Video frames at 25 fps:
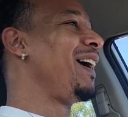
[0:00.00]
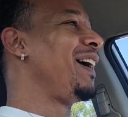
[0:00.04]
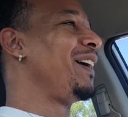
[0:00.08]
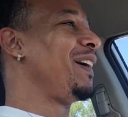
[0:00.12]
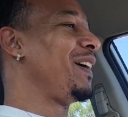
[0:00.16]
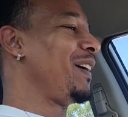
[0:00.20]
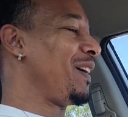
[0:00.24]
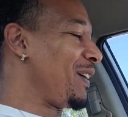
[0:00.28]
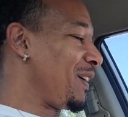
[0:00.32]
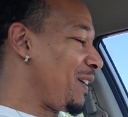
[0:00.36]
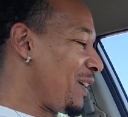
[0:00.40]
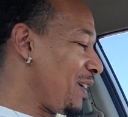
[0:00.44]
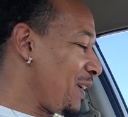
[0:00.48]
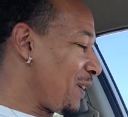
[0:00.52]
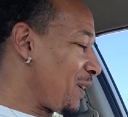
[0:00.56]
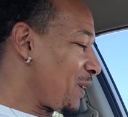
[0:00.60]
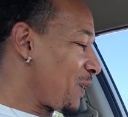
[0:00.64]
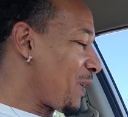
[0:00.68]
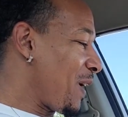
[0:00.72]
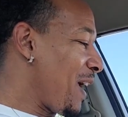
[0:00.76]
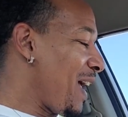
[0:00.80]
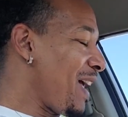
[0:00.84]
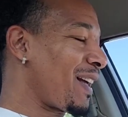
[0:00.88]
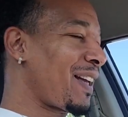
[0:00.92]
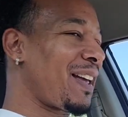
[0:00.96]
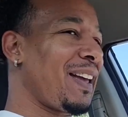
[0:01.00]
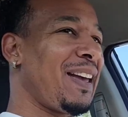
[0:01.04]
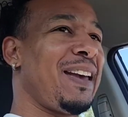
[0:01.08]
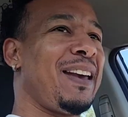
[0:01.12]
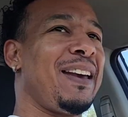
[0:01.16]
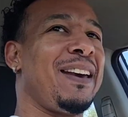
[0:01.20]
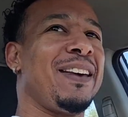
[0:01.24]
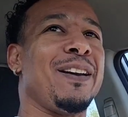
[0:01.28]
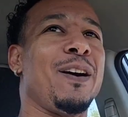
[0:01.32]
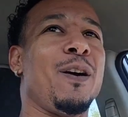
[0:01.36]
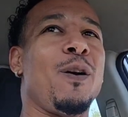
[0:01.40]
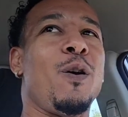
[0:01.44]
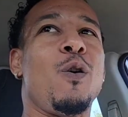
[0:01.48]
Hey,
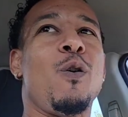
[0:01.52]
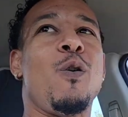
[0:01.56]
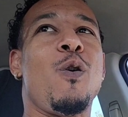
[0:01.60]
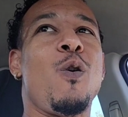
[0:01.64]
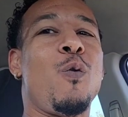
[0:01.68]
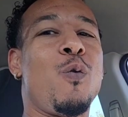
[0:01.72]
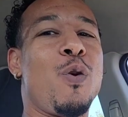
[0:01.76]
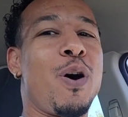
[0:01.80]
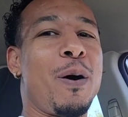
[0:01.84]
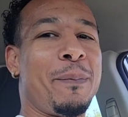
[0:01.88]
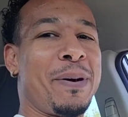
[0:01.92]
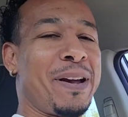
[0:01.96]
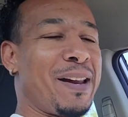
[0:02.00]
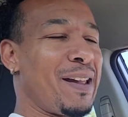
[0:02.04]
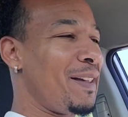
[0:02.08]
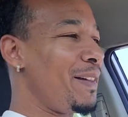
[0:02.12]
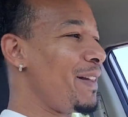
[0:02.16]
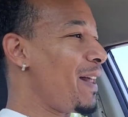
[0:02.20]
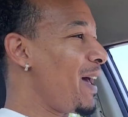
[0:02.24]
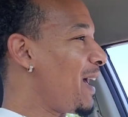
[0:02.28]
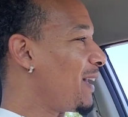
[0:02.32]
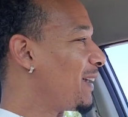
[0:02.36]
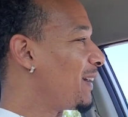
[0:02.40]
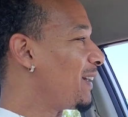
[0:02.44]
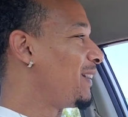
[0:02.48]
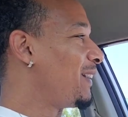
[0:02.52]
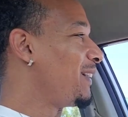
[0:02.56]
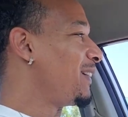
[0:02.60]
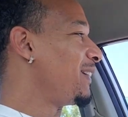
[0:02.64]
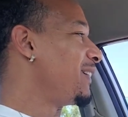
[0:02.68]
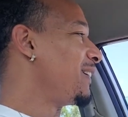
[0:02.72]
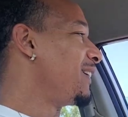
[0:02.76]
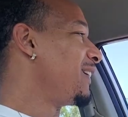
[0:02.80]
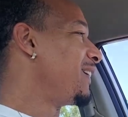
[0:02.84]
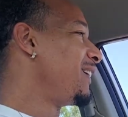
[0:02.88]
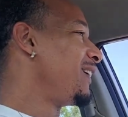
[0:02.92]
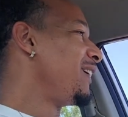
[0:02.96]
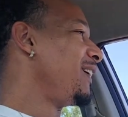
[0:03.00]
crackhead, an old woman or not.
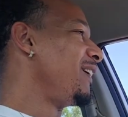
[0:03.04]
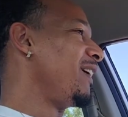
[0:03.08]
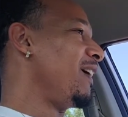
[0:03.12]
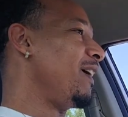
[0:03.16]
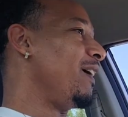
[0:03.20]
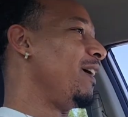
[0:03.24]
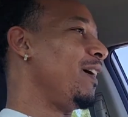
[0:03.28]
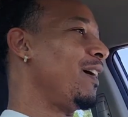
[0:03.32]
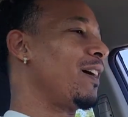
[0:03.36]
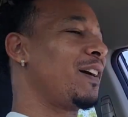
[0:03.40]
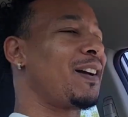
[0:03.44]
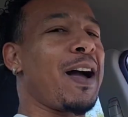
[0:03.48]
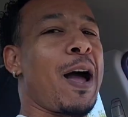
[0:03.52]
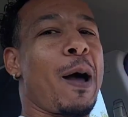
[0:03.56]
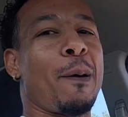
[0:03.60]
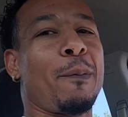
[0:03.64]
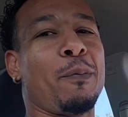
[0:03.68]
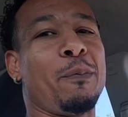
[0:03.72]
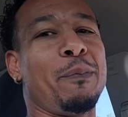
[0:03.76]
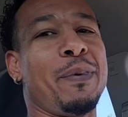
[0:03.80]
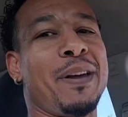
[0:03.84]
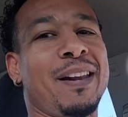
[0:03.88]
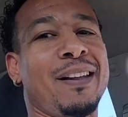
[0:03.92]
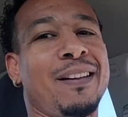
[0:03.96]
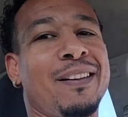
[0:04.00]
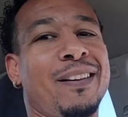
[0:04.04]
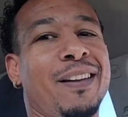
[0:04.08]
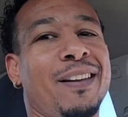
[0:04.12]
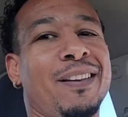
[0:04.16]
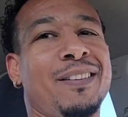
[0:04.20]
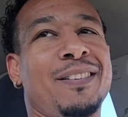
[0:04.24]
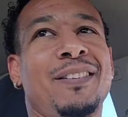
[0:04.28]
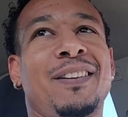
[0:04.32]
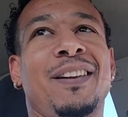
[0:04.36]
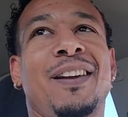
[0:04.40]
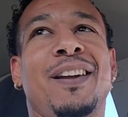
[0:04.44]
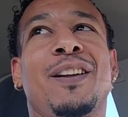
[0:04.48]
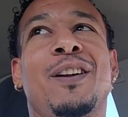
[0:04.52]
Hey, a compliment,
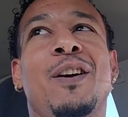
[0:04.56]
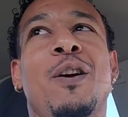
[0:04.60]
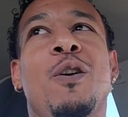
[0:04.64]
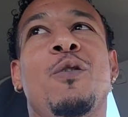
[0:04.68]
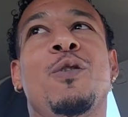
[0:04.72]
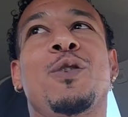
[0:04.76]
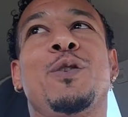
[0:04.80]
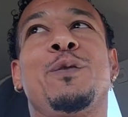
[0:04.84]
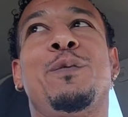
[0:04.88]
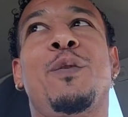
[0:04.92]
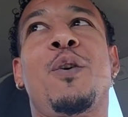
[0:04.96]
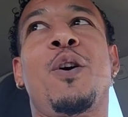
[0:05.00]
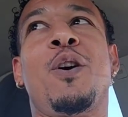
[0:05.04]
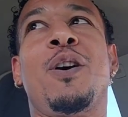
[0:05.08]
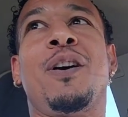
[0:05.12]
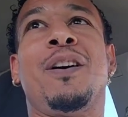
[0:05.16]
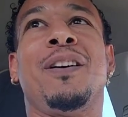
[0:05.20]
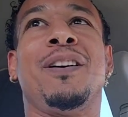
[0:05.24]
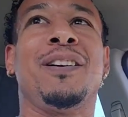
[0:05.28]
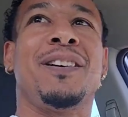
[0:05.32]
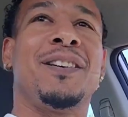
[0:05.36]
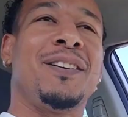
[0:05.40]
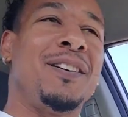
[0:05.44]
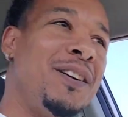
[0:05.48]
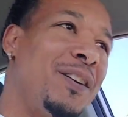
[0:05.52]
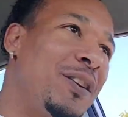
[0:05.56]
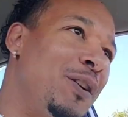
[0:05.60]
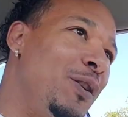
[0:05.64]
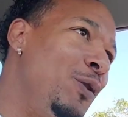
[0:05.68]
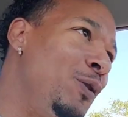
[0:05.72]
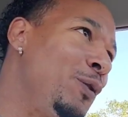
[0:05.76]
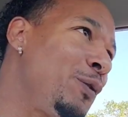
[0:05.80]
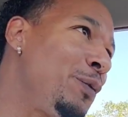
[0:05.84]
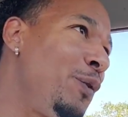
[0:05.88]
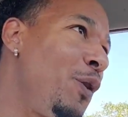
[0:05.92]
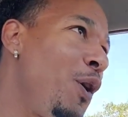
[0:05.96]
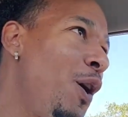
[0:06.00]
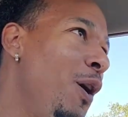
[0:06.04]
it goes far. It
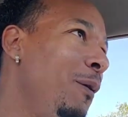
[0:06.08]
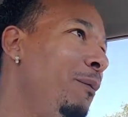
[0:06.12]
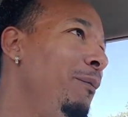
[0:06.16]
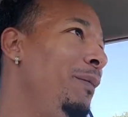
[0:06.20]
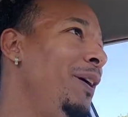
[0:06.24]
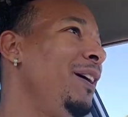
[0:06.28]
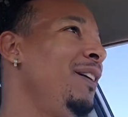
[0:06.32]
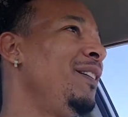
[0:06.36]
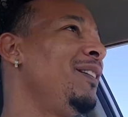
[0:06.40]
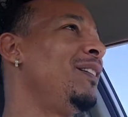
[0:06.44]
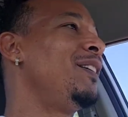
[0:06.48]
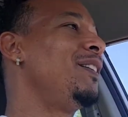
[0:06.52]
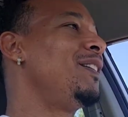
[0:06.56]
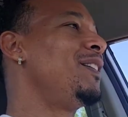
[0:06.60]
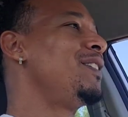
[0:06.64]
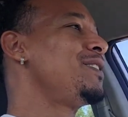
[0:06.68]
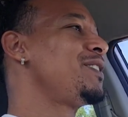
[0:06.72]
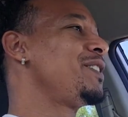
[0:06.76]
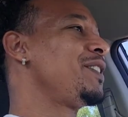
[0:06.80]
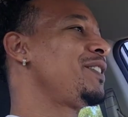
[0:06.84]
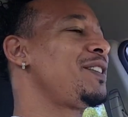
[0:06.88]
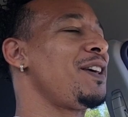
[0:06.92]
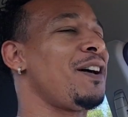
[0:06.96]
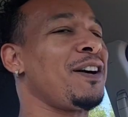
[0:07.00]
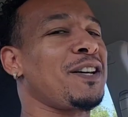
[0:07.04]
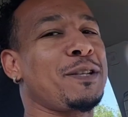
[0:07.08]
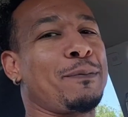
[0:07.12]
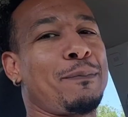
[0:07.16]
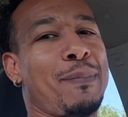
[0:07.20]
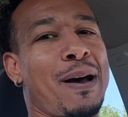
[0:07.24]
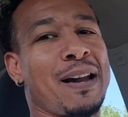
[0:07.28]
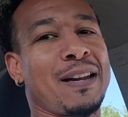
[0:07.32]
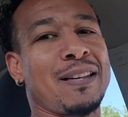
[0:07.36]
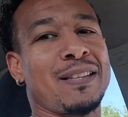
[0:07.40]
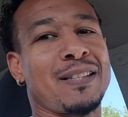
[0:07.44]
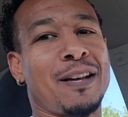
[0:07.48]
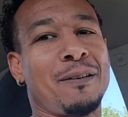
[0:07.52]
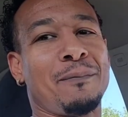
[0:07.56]
goes far, man. She tell
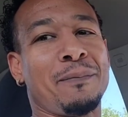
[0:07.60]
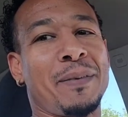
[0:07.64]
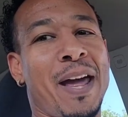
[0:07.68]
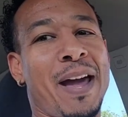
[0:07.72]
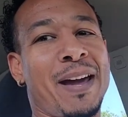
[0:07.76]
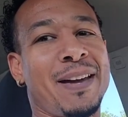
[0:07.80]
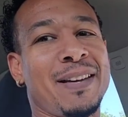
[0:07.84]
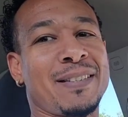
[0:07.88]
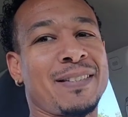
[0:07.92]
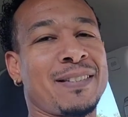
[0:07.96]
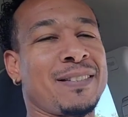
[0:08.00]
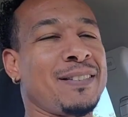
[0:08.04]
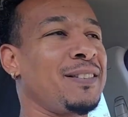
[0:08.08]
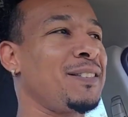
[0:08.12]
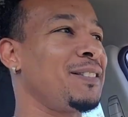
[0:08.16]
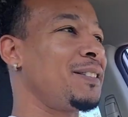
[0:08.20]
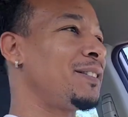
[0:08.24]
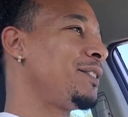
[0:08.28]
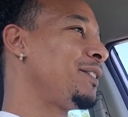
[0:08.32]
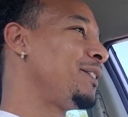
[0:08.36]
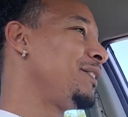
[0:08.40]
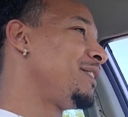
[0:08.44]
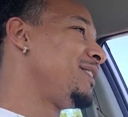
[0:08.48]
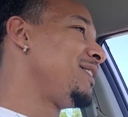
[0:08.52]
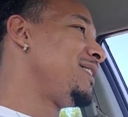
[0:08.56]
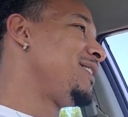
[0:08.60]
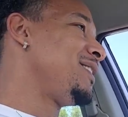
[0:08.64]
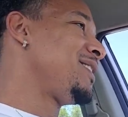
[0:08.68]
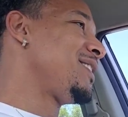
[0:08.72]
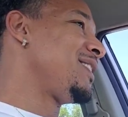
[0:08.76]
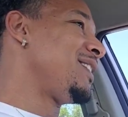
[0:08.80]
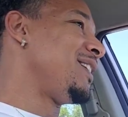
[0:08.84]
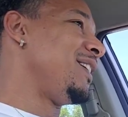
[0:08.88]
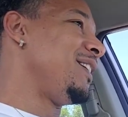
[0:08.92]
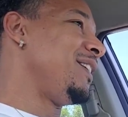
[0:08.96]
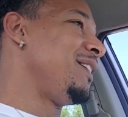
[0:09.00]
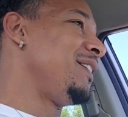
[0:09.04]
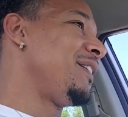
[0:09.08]
somebody something nice.
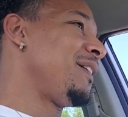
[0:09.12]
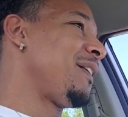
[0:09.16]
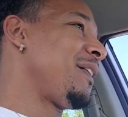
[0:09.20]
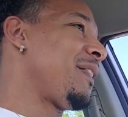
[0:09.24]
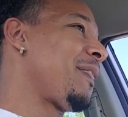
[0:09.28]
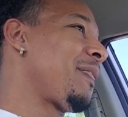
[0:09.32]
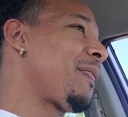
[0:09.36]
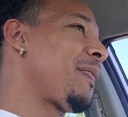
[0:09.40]
Shit.